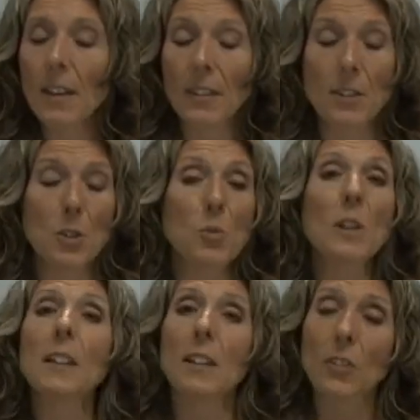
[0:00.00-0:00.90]
This is
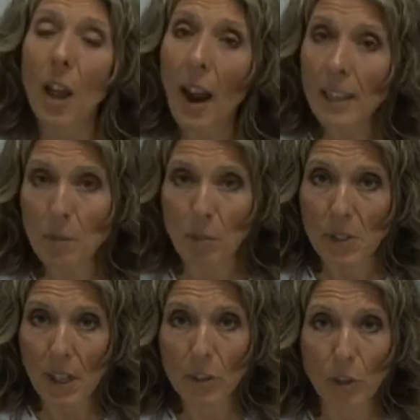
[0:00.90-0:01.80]
really a tiny
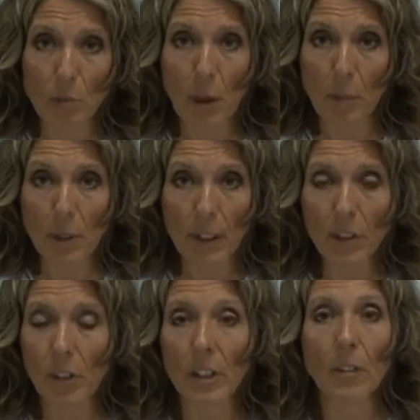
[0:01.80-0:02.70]
percentage of the
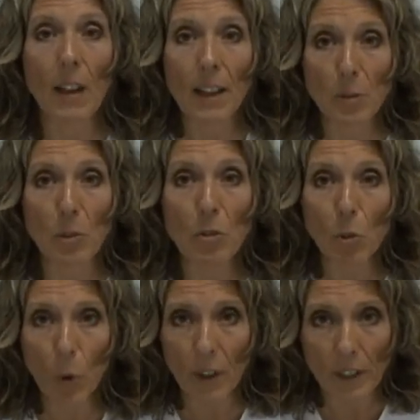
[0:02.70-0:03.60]
population, and the vast
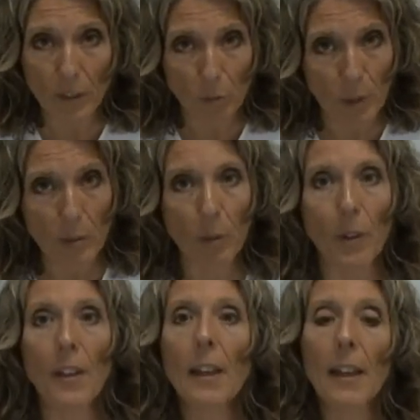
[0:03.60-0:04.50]
majority of
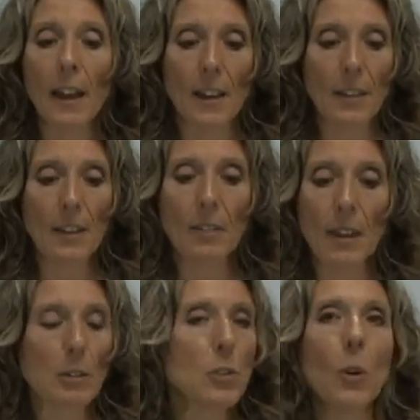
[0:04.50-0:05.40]
people, I think, if
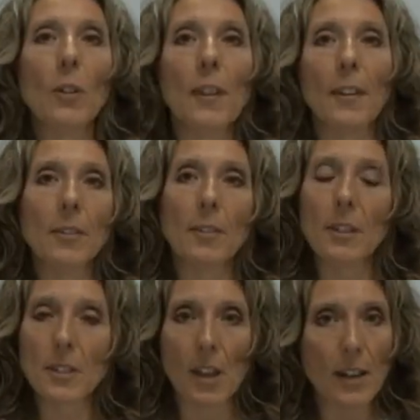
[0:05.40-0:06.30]
they were told that
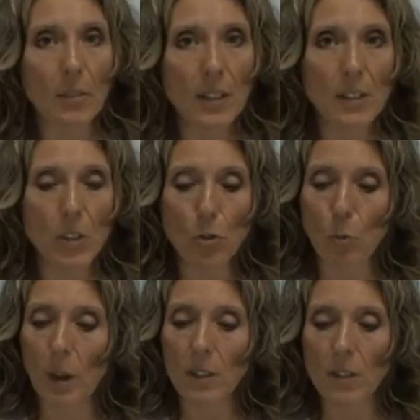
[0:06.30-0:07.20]
the side effects of the
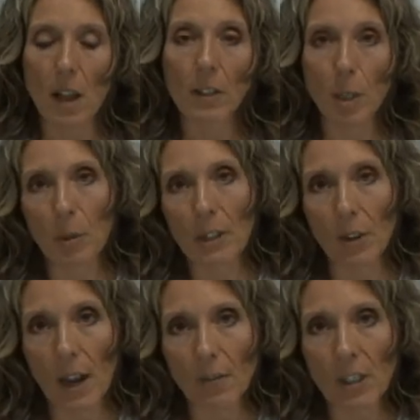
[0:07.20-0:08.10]
drugs, how limited
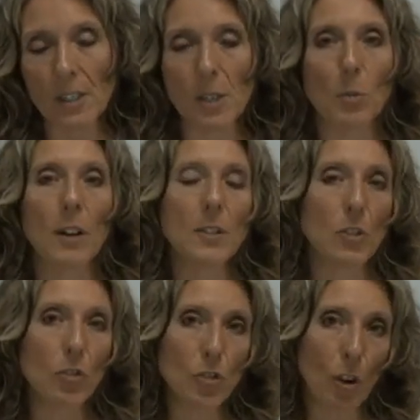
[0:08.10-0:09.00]
their efficacy was,
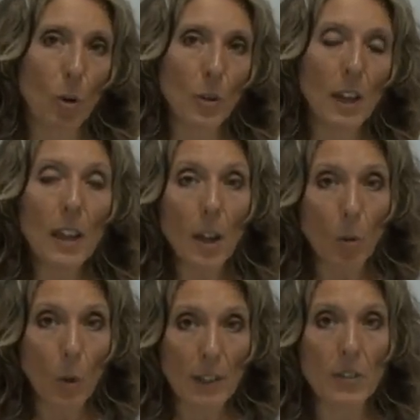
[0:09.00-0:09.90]
and shown
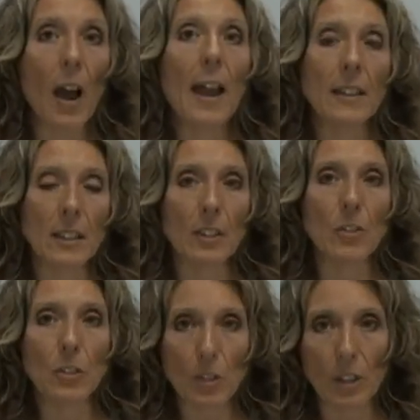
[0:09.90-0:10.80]
what diet can
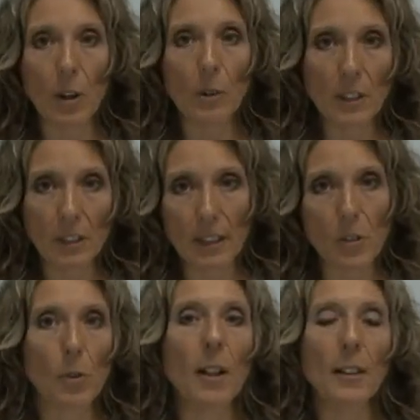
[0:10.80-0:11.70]
do to lower
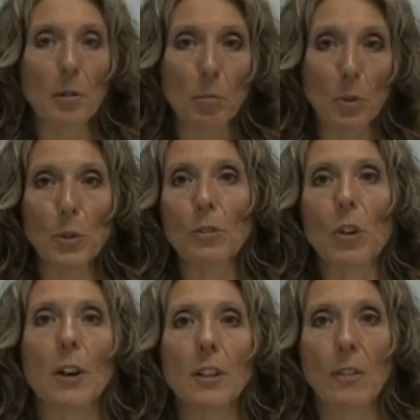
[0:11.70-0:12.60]
cholesterol and improve
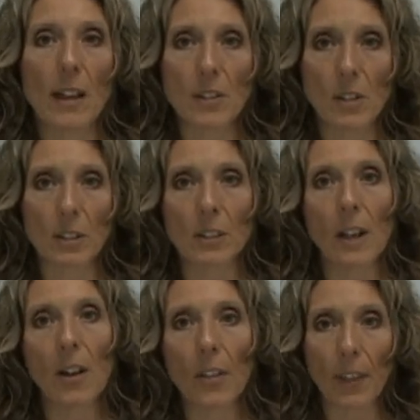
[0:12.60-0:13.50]
cardiovascular
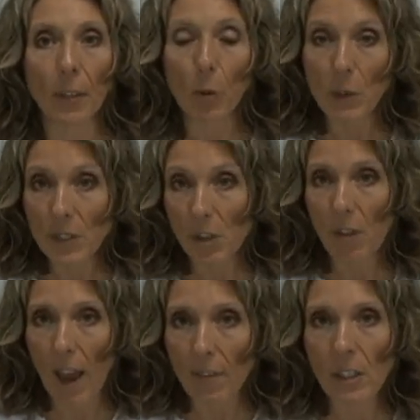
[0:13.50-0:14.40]
health and the risk
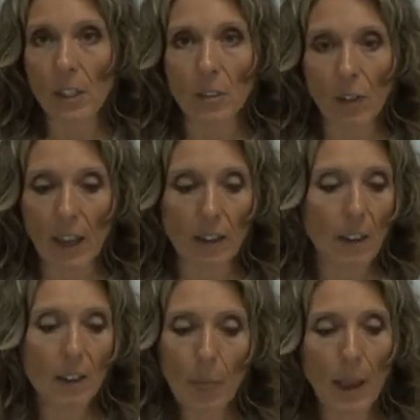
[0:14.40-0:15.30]
of having an event,
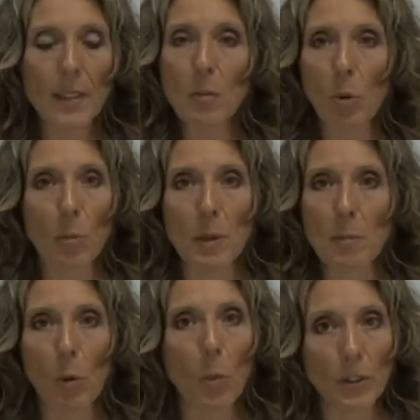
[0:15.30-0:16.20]
I think more
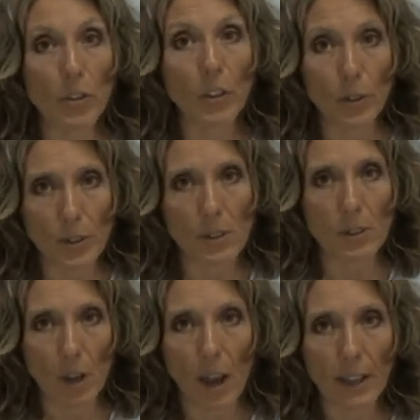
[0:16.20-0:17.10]
people would choose
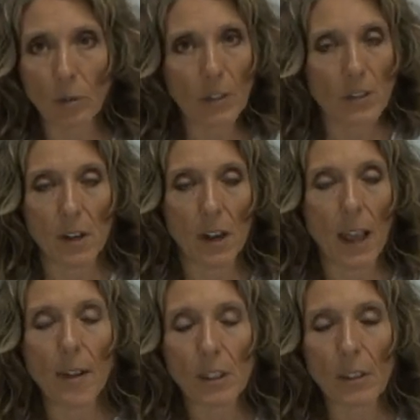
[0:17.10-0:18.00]
diet. We're just not
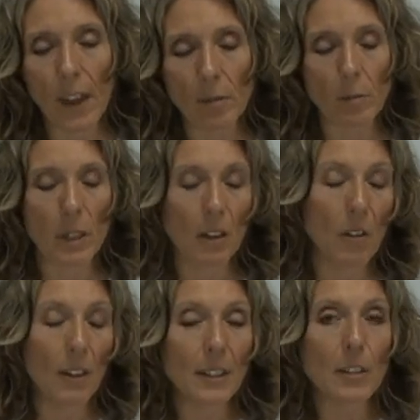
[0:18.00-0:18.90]
having that, what I
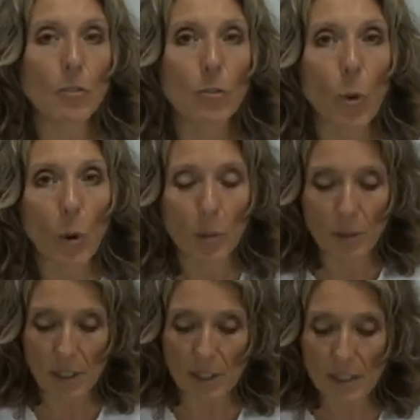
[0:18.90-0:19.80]
call
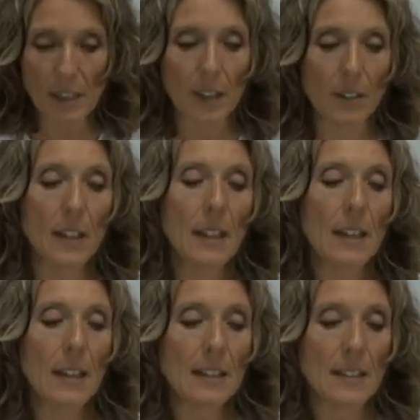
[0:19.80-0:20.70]
informed consent
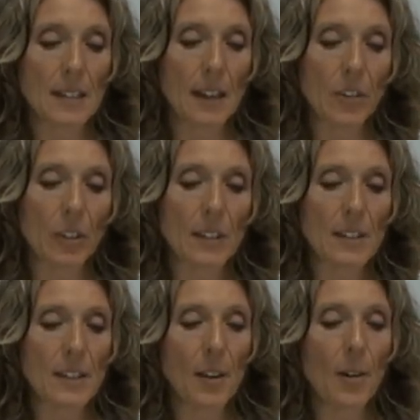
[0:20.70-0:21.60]

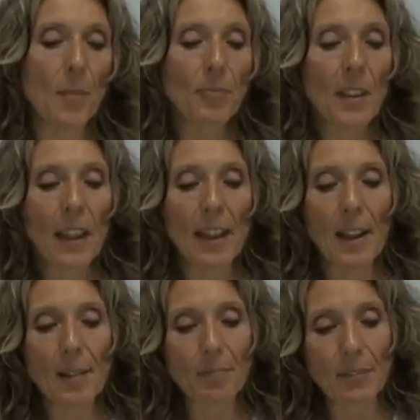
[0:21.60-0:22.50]
discussion. So
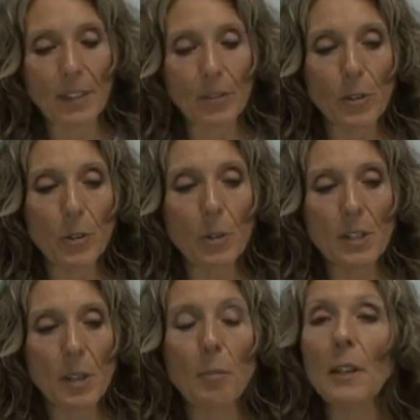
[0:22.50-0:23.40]
um, if you or
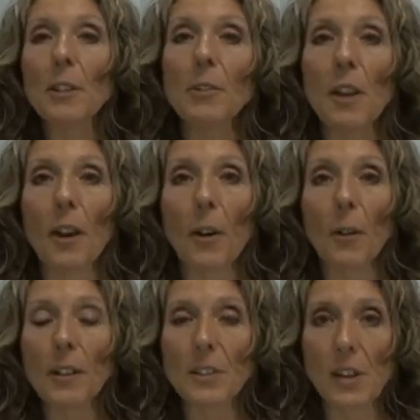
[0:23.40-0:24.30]
somebody you
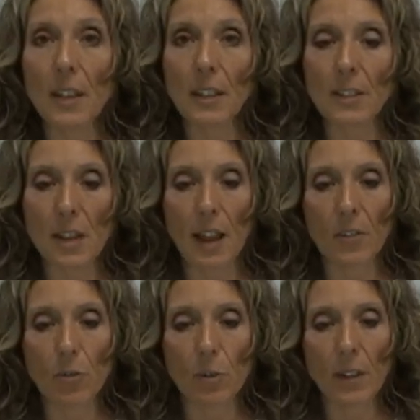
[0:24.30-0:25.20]
know is taking
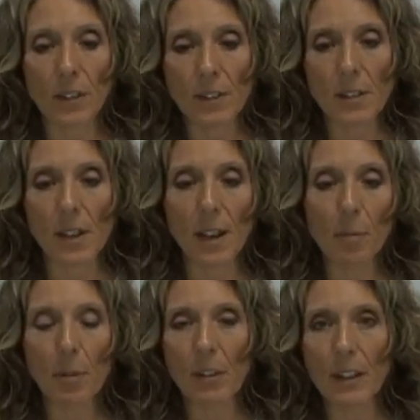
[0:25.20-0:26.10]
statin drugs, uh,
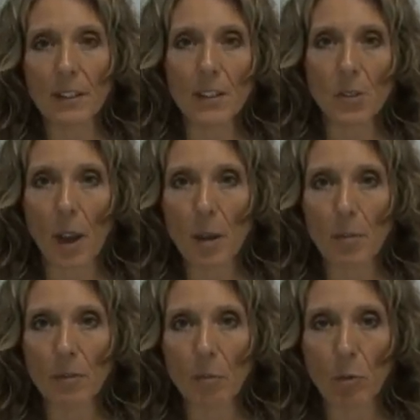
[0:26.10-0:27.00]
providing this
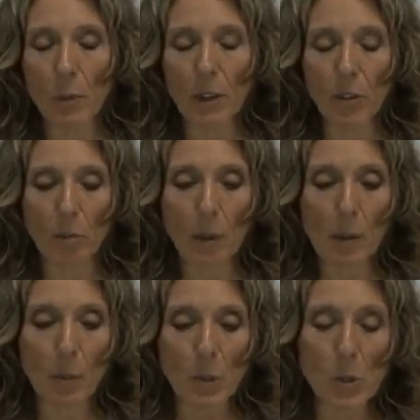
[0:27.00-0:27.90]
type of information
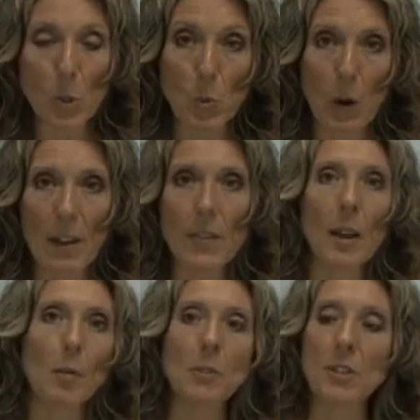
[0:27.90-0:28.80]
may persuade
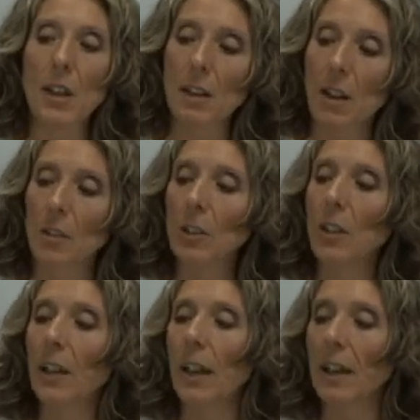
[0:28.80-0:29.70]
them to take another
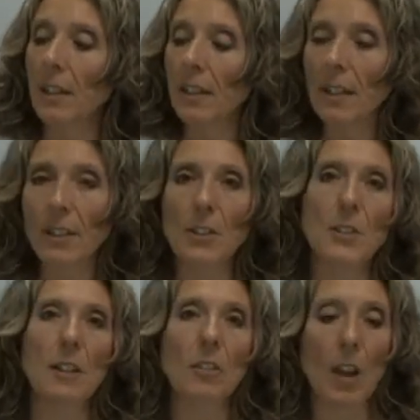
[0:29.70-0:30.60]
look at
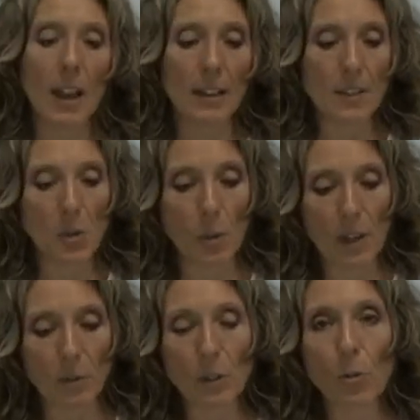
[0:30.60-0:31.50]
using diet as a way
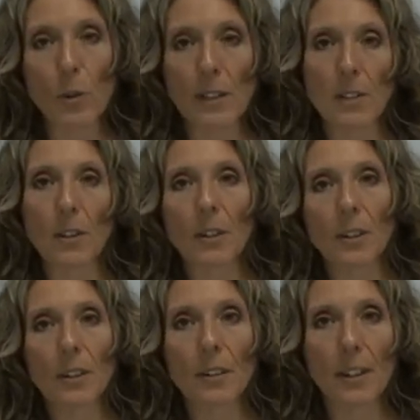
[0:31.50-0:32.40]
to address
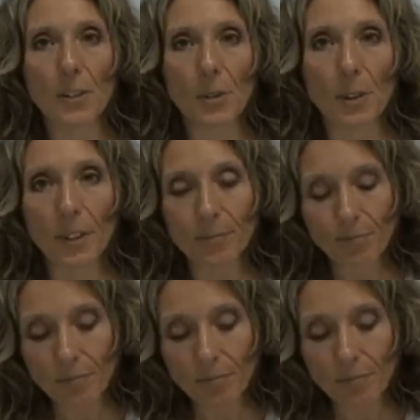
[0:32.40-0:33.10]
their cholesterol.